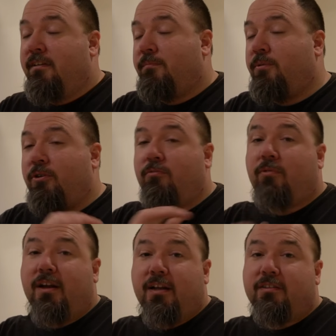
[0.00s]
put it
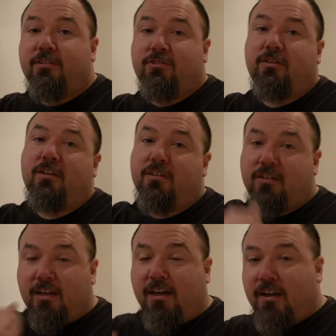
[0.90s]
right on the truck,
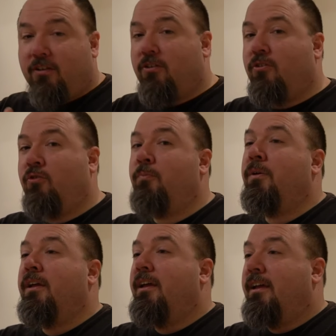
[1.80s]
got it home,
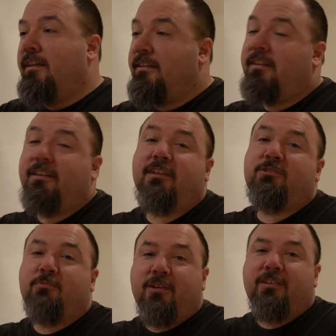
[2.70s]
and then that's
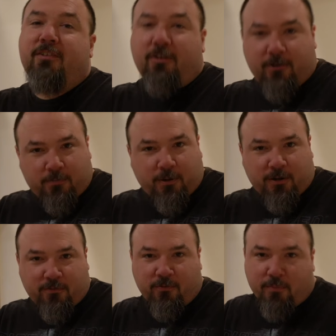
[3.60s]
when the hard
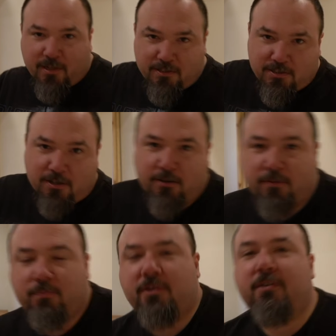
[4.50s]
part for me
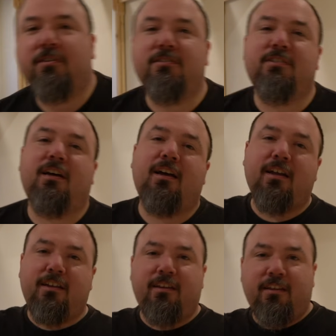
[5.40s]
started, because
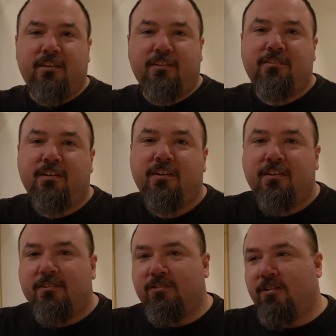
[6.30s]
I needed
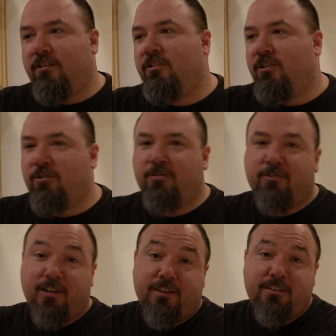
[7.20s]
to
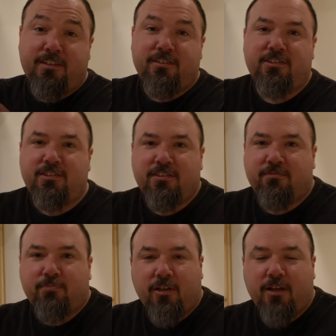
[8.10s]
unload 18 sheets
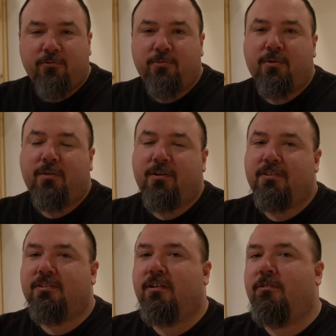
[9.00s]
of plywood by
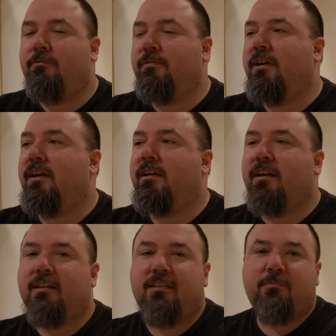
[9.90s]
myself. I
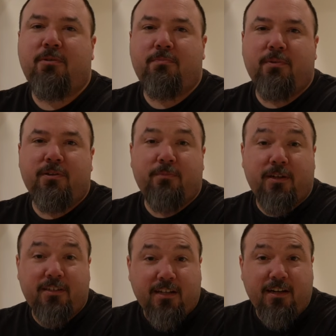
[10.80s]
got them up into my
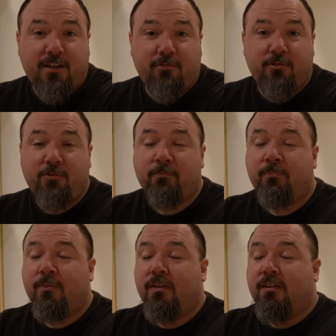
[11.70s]
dining room.
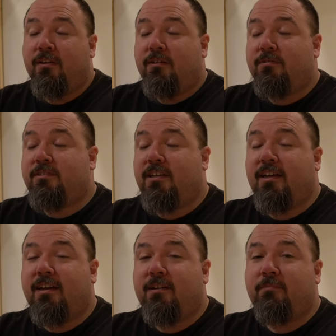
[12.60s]
Once I
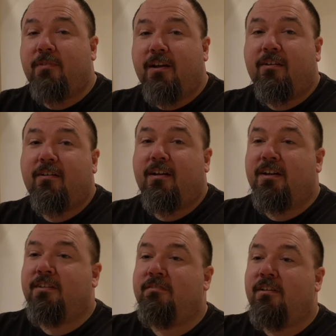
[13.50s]
had them there,
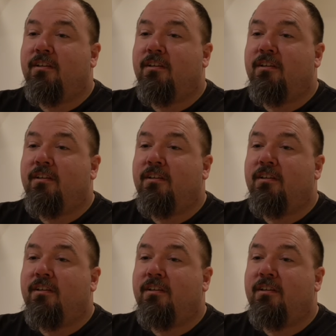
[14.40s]
I